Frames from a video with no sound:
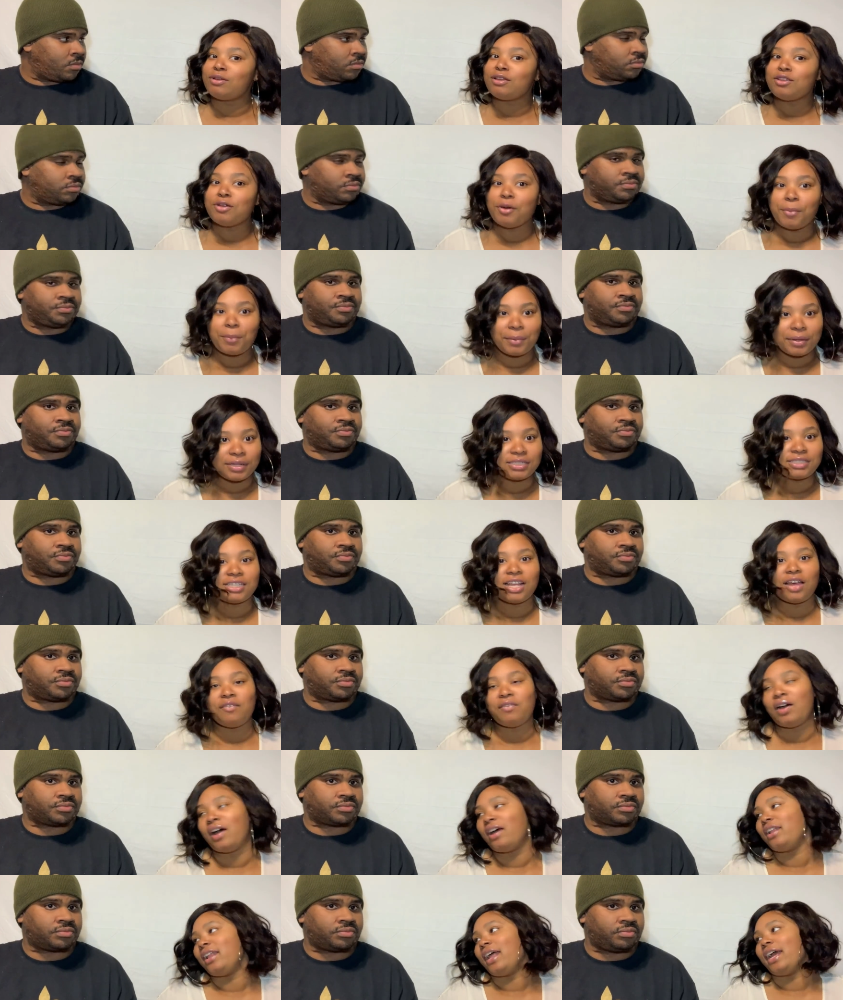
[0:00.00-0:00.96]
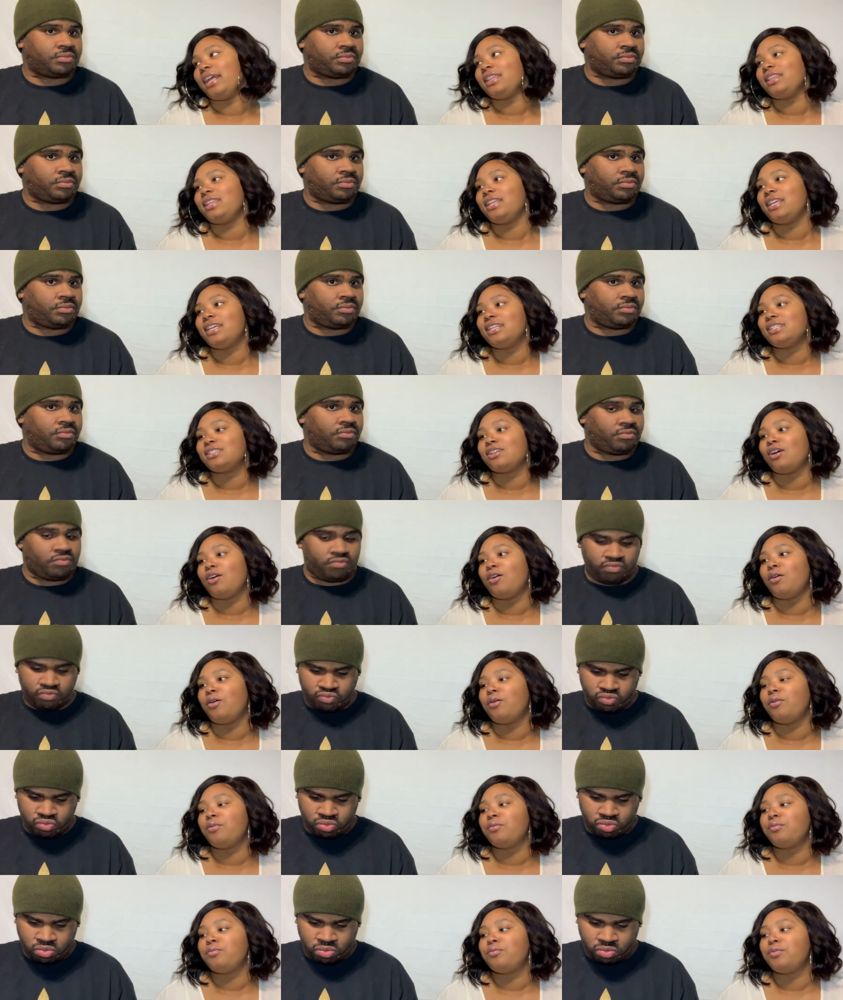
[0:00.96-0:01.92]
Speaker 1: when you put stuff out like this, or
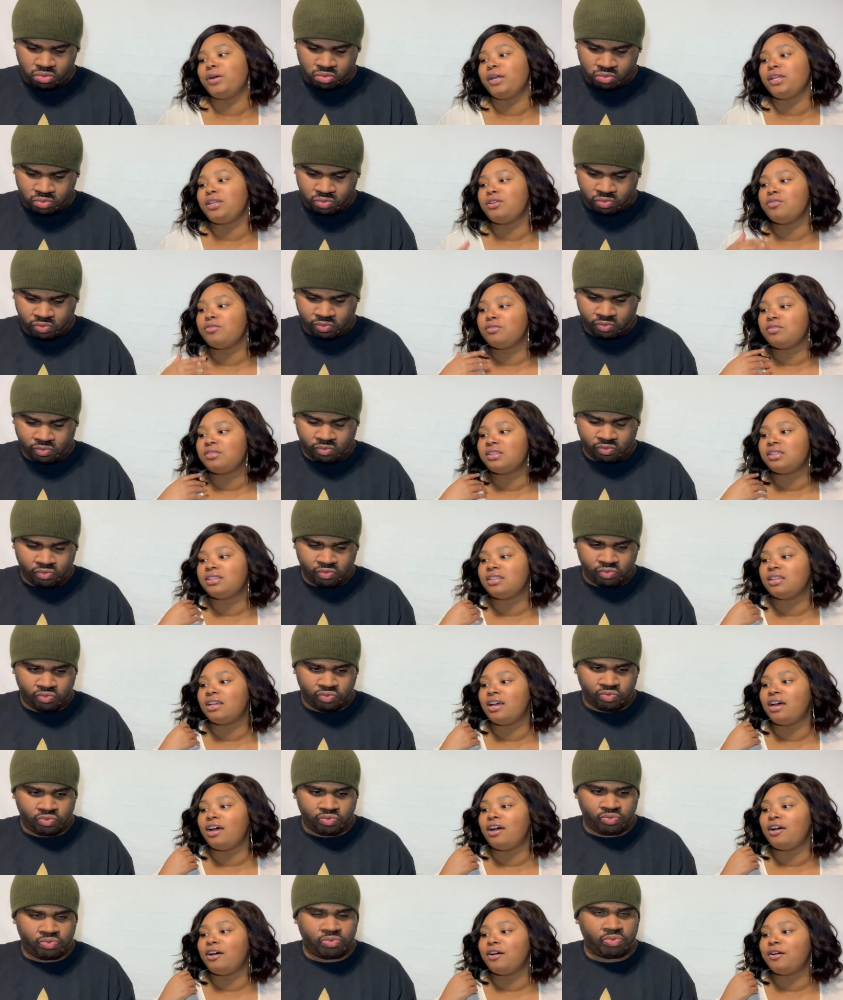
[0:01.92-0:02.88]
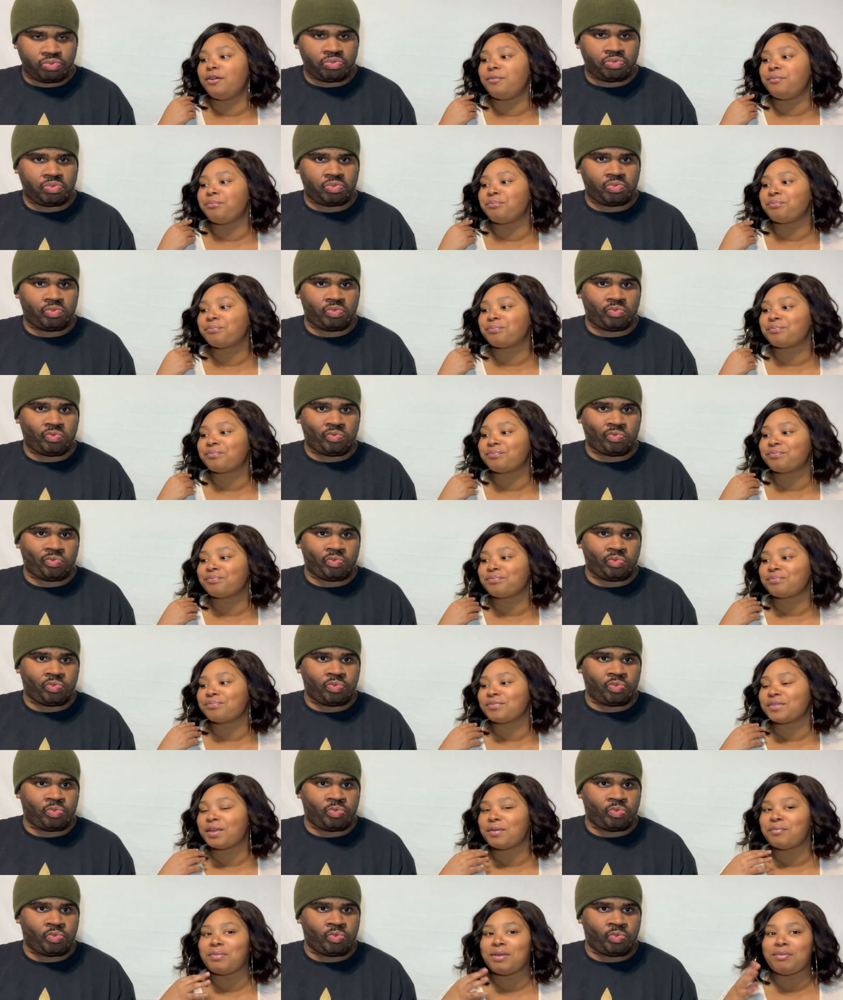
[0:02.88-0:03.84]
oh, when you um
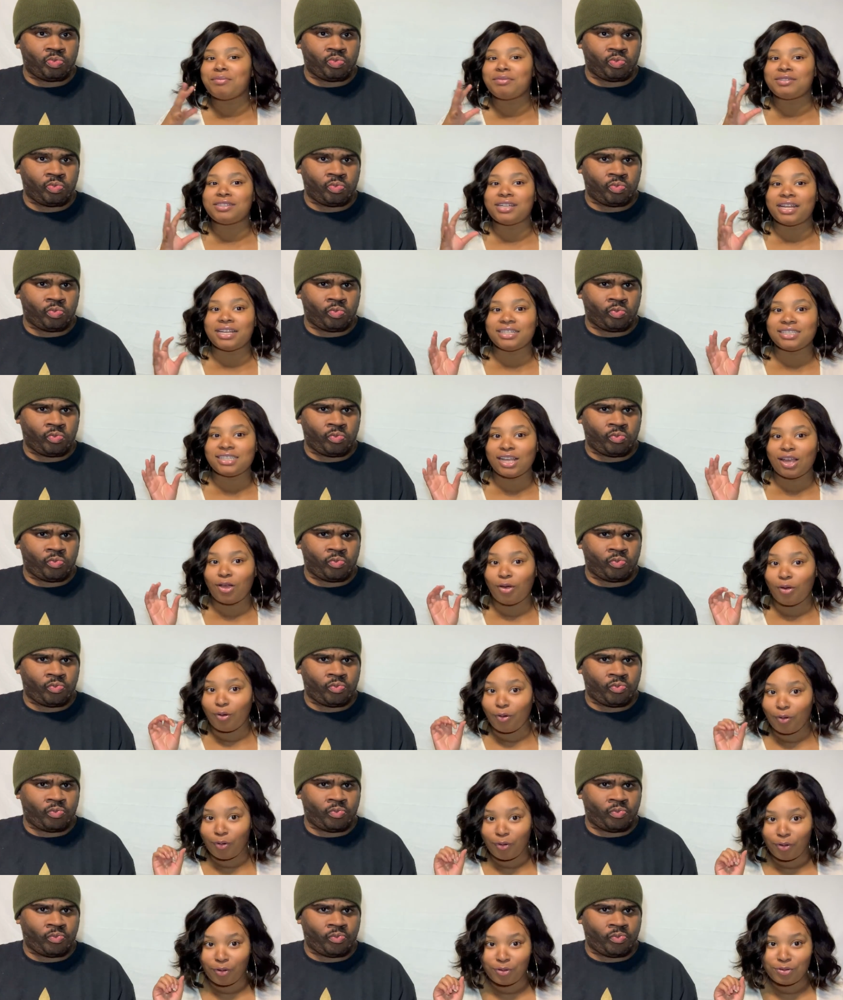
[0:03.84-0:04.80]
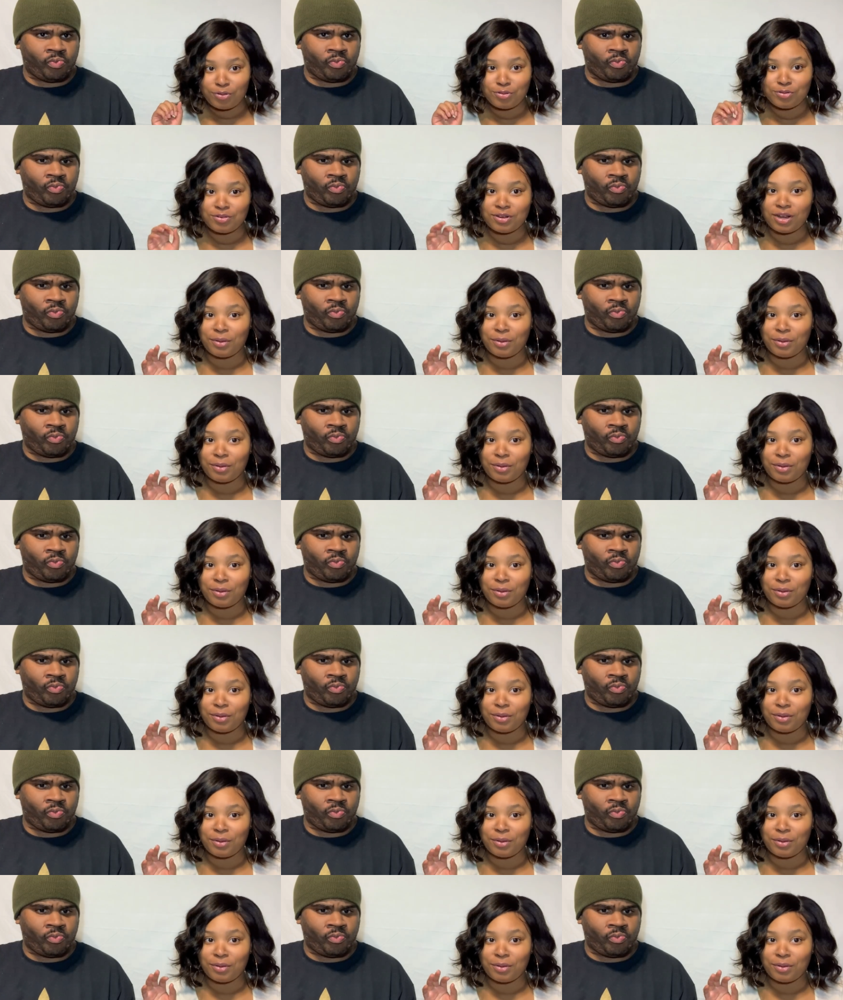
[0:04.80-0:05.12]
people try to say, "Oh, you